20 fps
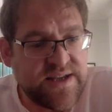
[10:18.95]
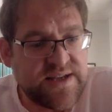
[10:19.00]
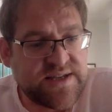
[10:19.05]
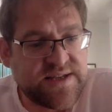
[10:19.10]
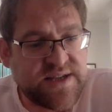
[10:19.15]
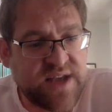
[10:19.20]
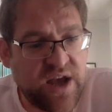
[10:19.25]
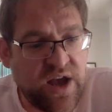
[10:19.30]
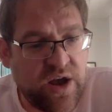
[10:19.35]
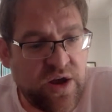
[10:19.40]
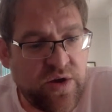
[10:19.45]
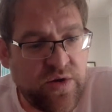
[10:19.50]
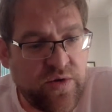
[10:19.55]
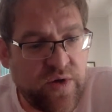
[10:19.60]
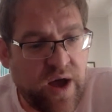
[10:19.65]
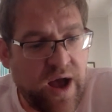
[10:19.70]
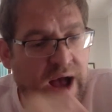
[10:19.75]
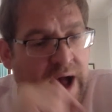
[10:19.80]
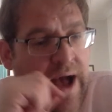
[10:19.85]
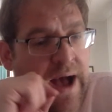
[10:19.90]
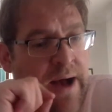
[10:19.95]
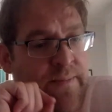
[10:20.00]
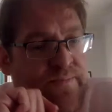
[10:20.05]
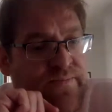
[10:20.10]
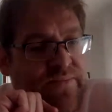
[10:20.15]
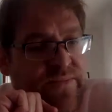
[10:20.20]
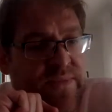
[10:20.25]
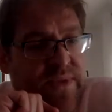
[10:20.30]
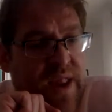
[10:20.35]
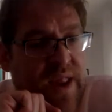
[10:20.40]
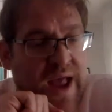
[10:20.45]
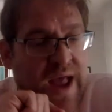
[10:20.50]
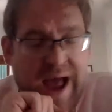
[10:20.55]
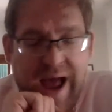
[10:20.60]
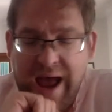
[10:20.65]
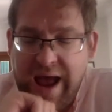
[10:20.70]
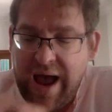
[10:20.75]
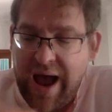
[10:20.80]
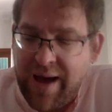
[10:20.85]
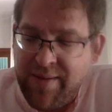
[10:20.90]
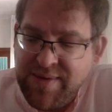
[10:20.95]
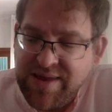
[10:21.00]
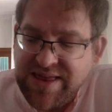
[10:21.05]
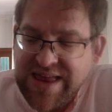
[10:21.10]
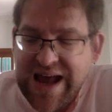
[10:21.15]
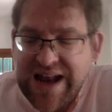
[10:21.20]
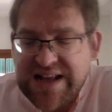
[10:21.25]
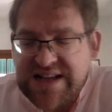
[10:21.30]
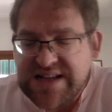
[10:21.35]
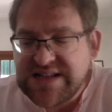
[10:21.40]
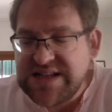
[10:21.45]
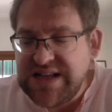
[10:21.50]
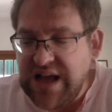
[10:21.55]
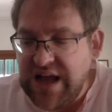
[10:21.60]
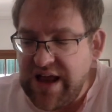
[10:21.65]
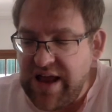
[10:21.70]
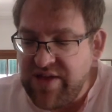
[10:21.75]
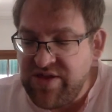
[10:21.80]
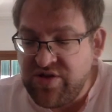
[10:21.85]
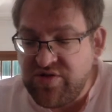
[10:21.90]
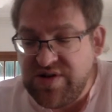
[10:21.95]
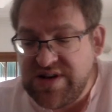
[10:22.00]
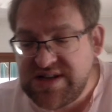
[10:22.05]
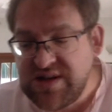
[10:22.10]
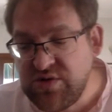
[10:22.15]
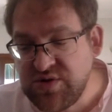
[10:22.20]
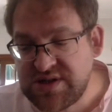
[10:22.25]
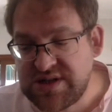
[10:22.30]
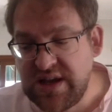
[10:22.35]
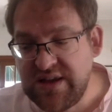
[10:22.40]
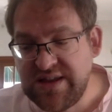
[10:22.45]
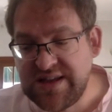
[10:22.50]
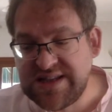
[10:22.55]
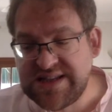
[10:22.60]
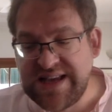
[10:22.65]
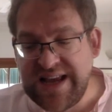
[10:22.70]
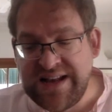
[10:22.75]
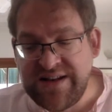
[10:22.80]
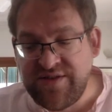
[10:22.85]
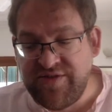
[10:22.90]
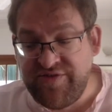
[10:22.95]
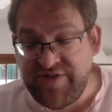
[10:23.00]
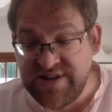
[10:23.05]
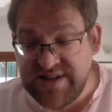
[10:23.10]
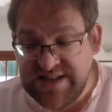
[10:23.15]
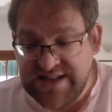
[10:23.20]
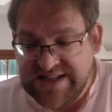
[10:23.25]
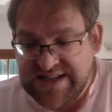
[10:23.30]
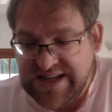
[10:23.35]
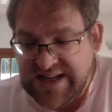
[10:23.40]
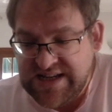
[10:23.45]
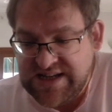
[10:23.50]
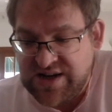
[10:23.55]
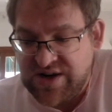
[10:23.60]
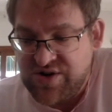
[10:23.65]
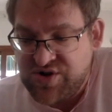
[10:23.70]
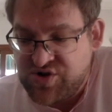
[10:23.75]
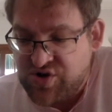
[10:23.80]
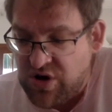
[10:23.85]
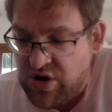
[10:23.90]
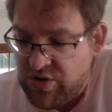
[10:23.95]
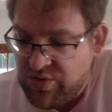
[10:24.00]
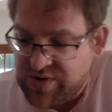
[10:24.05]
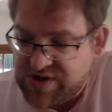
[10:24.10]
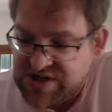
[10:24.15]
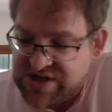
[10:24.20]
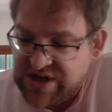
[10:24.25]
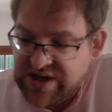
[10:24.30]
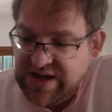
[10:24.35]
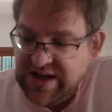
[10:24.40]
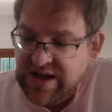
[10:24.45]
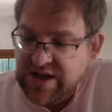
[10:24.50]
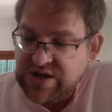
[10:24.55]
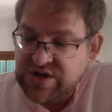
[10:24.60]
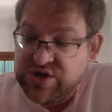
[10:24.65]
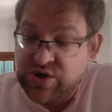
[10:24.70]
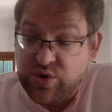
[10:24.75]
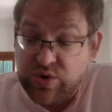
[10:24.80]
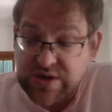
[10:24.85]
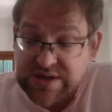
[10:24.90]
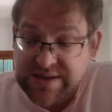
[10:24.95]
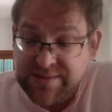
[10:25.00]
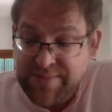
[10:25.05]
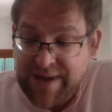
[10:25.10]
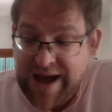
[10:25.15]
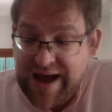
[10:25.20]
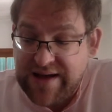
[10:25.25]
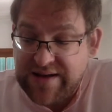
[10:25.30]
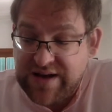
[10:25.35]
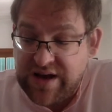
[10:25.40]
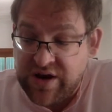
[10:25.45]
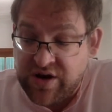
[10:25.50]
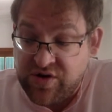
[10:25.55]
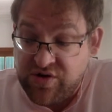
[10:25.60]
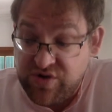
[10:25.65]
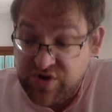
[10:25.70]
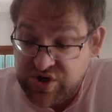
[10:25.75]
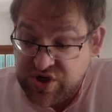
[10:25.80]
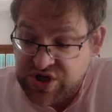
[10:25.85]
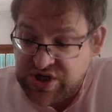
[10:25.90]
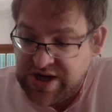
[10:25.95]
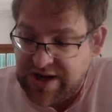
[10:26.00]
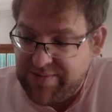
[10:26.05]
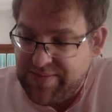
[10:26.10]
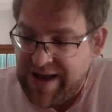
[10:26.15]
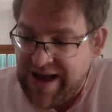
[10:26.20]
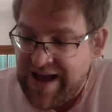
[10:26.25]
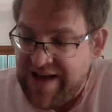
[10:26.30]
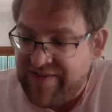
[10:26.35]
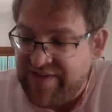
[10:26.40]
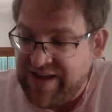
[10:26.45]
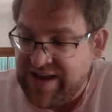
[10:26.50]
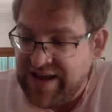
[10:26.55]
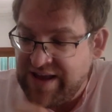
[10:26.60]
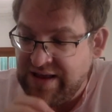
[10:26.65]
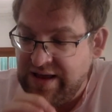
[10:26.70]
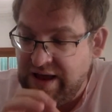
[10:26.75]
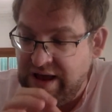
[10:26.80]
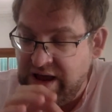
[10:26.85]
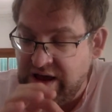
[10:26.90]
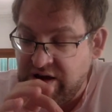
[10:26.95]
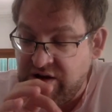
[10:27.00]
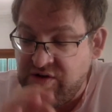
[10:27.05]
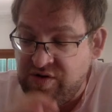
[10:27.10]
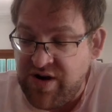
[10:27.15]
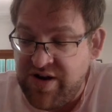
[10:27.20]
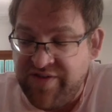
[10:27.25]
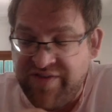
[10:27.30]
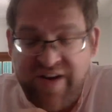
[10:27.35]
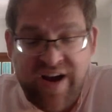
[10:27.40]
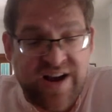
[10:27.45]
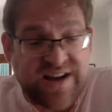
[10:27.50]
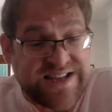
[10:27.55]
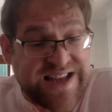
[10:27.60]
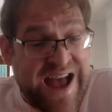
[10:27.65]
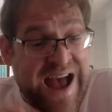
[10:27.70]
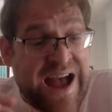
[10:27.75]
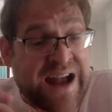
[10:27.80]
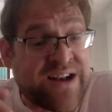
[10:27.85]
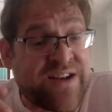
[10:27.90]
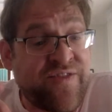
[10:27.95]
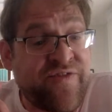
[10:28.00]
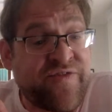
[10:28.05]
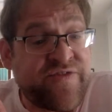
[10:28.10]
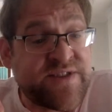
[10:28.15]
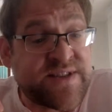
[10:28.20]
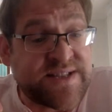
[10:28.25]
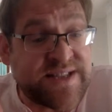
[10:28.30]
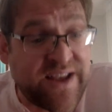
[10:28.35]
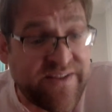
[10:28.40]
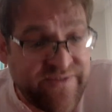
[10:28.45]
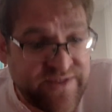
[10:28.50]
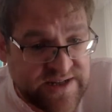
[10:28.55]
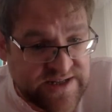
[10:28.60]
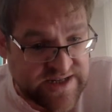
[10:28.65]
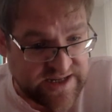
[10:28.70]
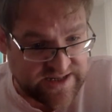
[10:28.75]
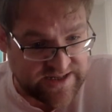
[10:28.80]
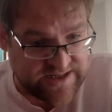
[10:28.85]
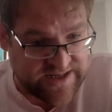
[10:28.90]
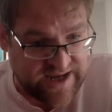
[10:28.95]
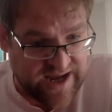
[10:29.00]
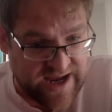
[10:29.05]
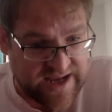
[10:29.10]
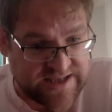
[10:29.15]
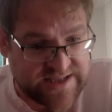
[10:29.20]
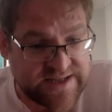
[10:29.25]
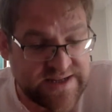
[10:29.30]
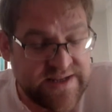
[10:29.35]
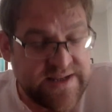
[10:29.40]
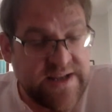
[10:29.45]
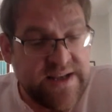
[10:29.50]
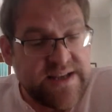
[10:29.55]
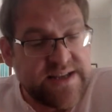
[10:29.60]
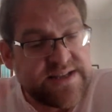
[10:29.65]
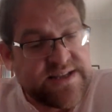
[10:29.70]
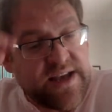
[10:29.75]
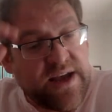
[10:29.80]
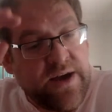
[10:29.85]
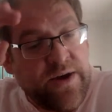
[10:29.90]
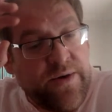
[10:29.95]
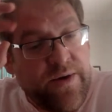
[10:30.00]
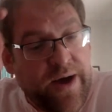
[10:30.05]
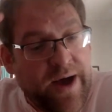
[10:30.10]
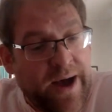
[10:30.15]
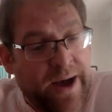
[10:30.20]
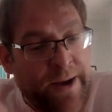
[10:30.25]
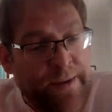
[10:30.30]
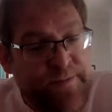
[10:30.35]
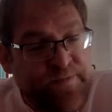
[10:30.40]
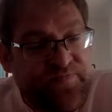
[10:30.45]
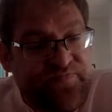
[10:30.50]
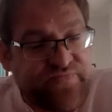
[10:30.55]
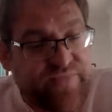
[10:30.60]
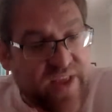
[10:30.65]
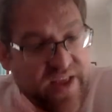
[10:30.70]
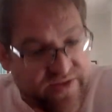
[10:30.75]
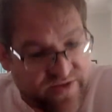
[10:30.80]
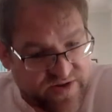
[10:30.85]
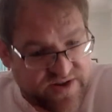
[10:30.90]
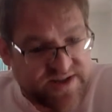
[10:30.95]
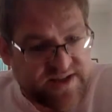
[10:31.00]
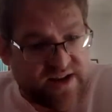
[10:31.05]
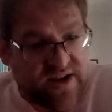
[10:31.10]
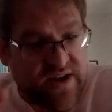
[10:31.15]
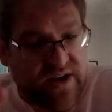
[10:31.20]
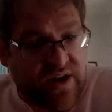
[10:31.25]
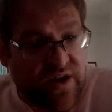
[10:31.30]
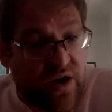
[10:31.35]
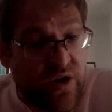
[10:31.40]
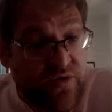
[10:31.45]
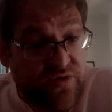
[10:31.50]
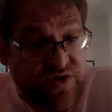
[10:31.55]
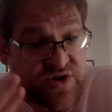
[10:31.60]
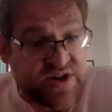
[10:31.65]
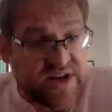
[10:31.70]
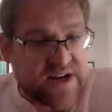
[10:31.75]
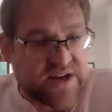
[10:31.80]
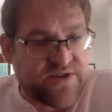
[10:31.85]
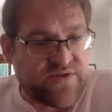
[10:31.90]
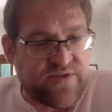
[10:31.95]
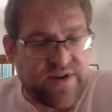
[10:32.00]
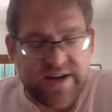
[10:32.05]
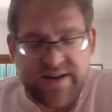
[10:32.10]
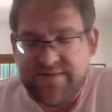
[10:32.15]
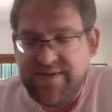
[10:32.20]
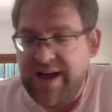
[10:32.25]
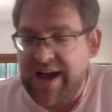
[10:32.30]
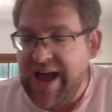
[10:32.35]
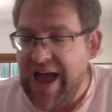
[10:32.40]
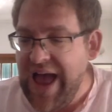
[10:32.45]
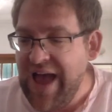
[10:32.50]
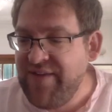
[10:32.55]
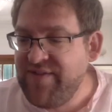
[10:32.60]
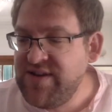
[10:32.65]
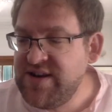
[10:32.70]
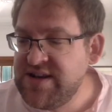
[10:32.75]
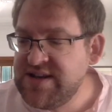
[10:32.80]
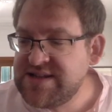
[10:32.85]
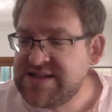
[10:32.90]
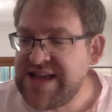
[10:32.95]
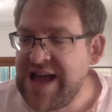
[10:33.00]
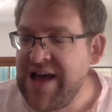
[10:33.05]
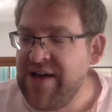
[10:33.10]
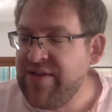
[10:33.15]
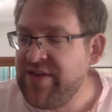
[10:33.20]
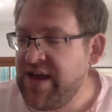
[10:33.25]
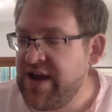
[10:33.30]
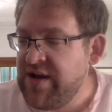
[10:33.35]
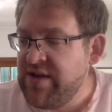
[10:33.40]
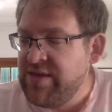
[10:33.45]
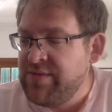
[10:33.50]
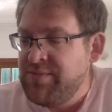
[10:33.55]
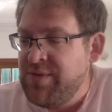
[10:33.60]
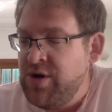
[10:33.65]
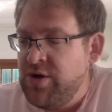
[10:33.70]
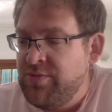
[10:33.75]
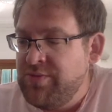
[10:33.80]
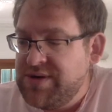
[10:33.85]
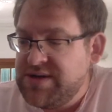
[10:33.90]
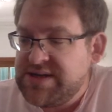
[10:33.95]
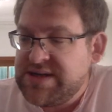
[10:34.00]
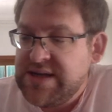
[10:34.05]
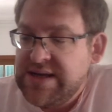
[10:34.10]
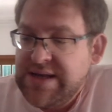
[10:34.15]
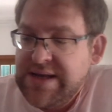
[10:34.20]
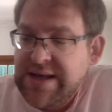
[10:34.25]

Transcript: So, I mean, that is slight. There is also the Center for Disease Control, which talks about a cruise ship having coronavirus active for 17 days. So there's a contradictory evidence out there at the moment.